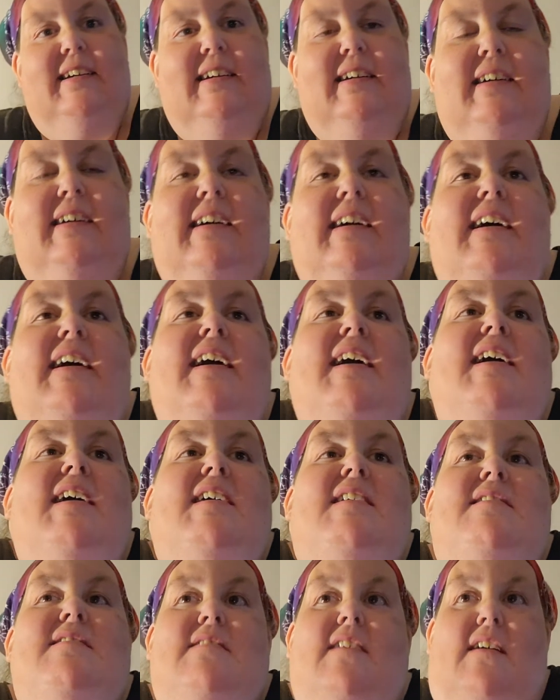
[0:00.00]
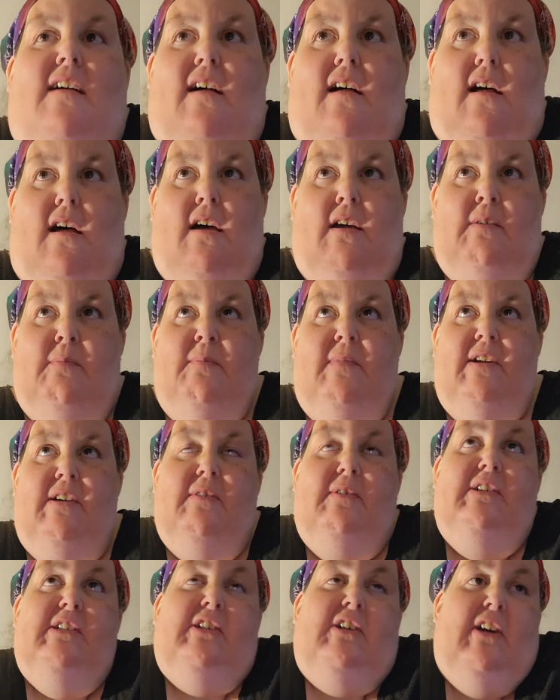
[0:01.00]
but
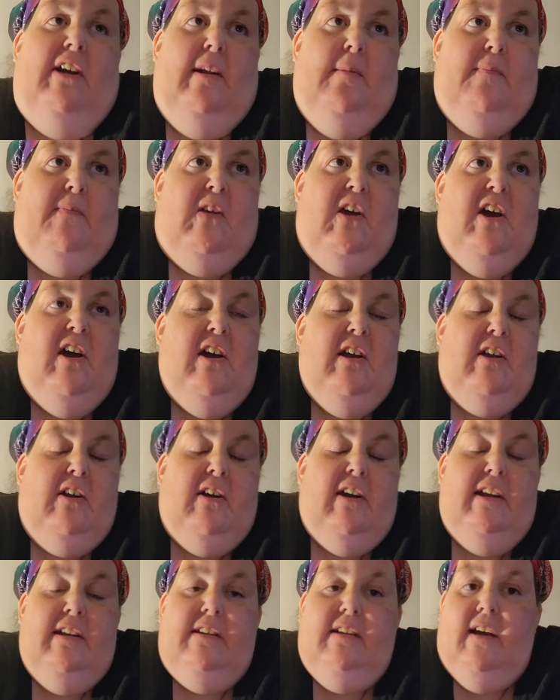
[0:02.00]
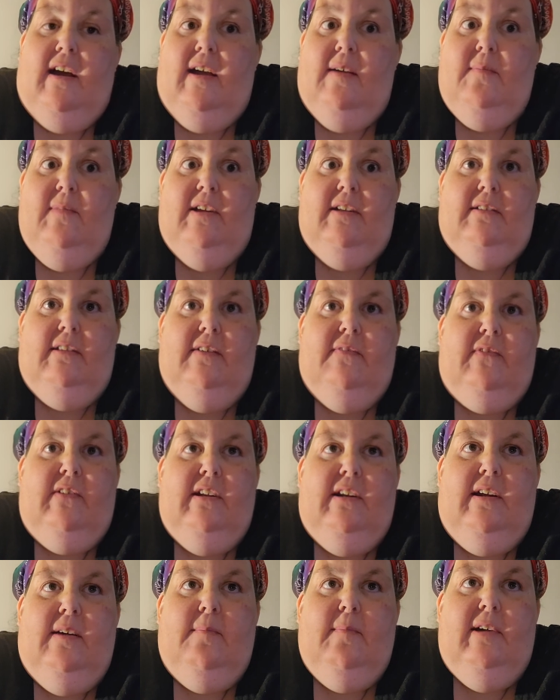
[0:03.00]
it was great, great time. It
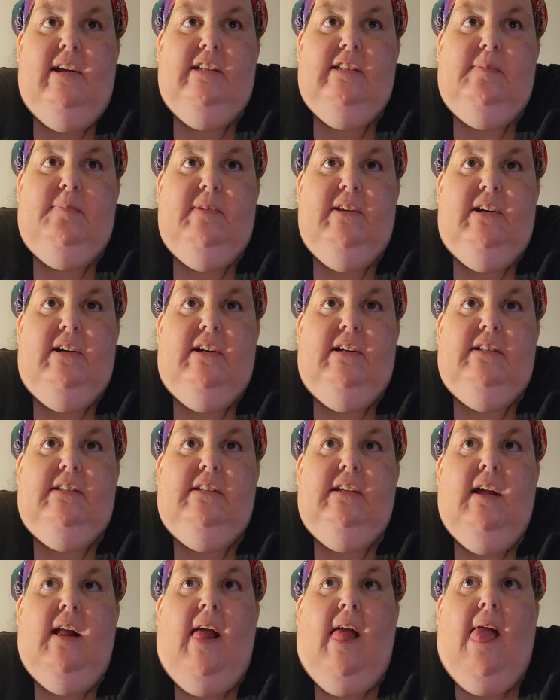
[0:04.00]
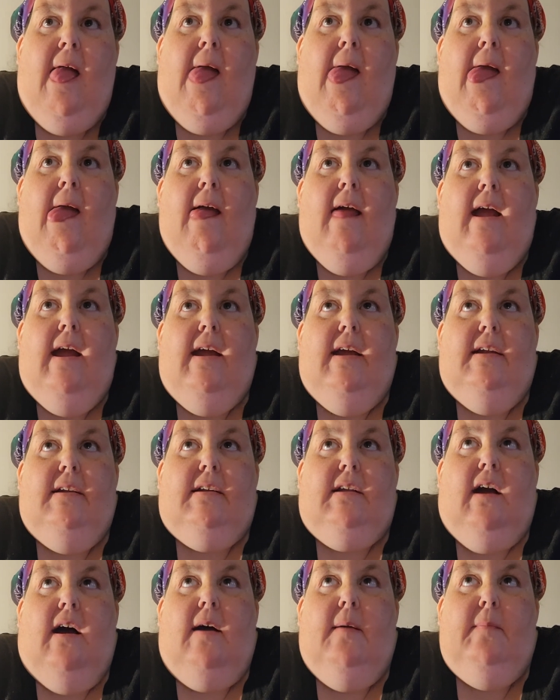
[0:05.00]
lifted up my spirits.
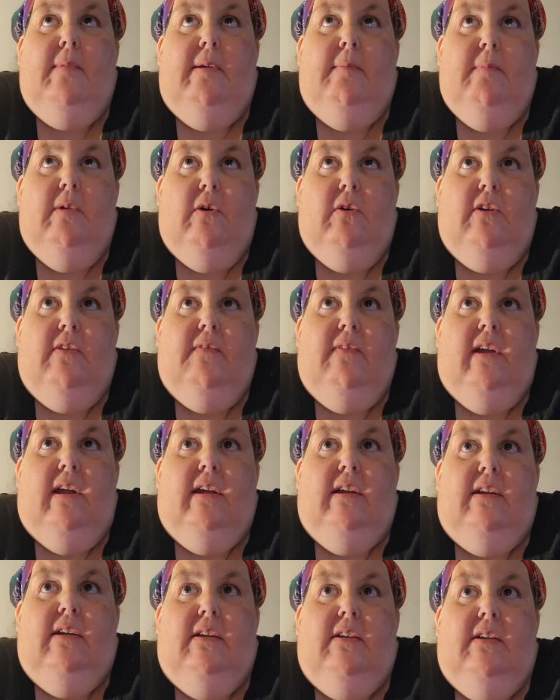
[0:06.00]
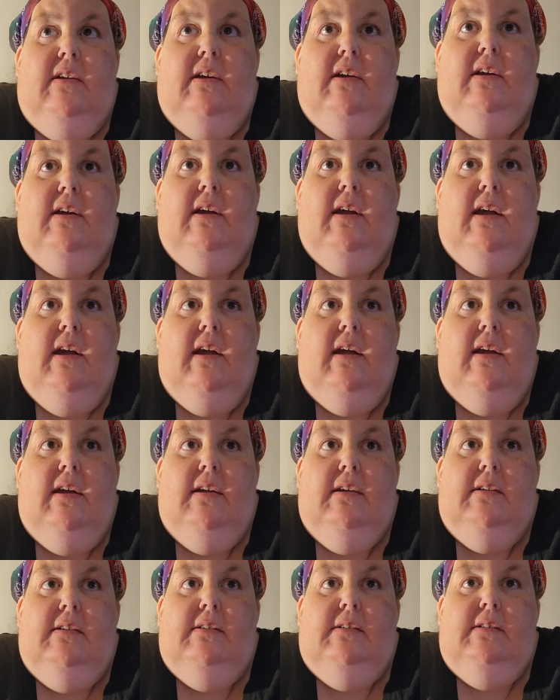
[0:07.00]
It got me motivated
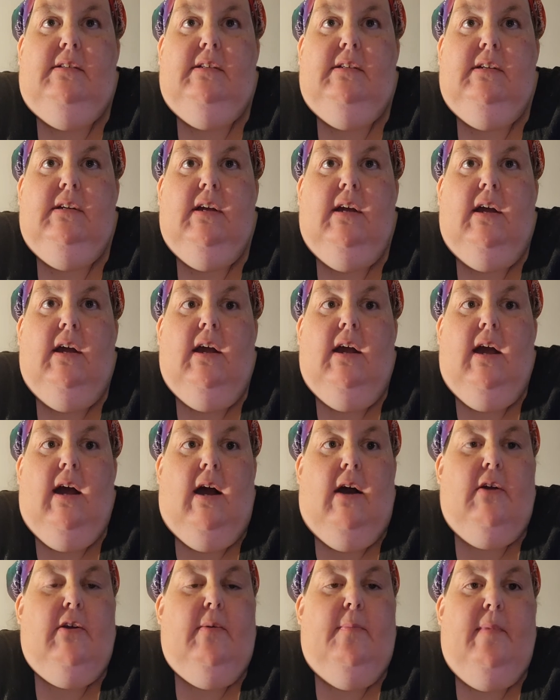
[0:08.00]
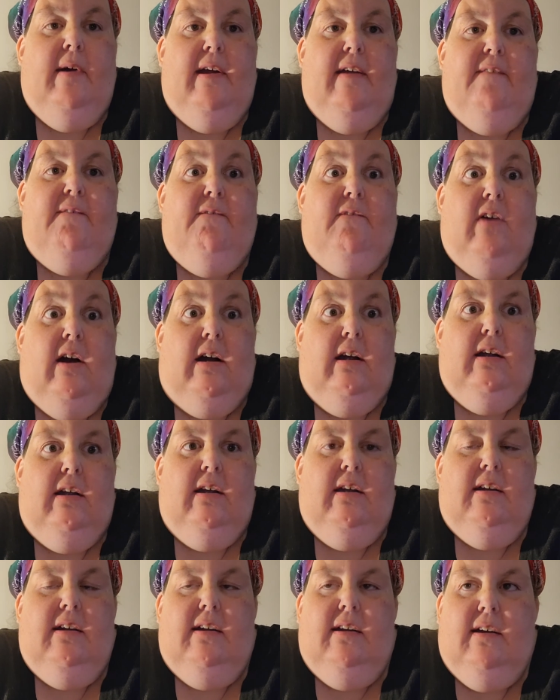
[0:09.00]
and out of my
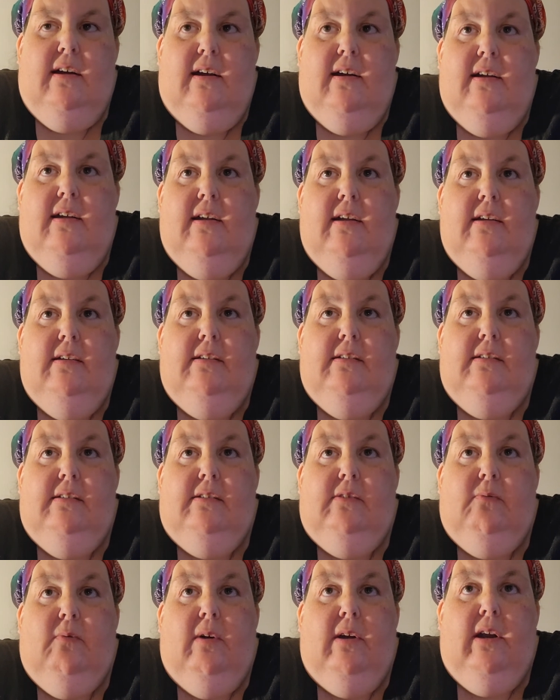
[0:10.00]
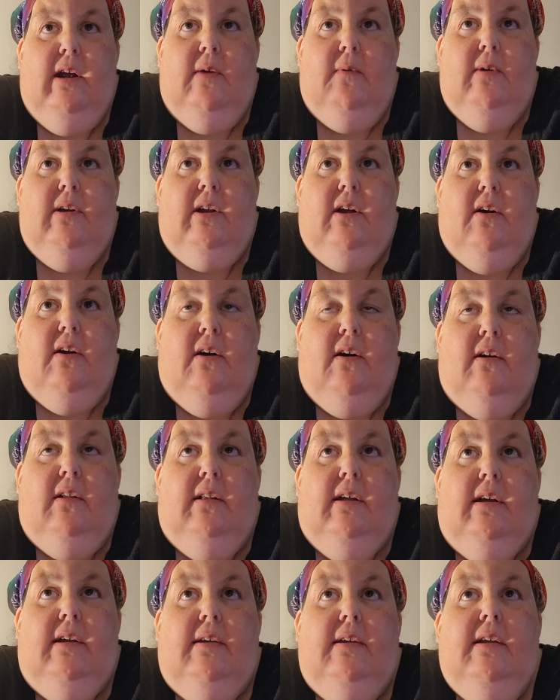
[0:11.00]
funk is what I would
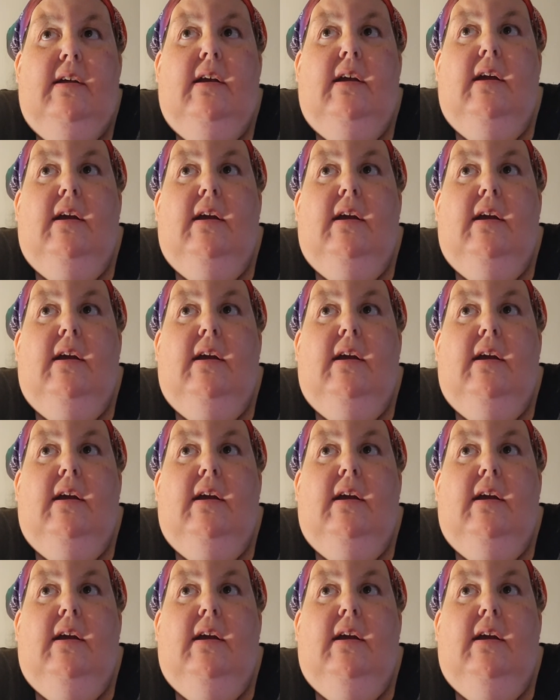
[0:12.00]
call it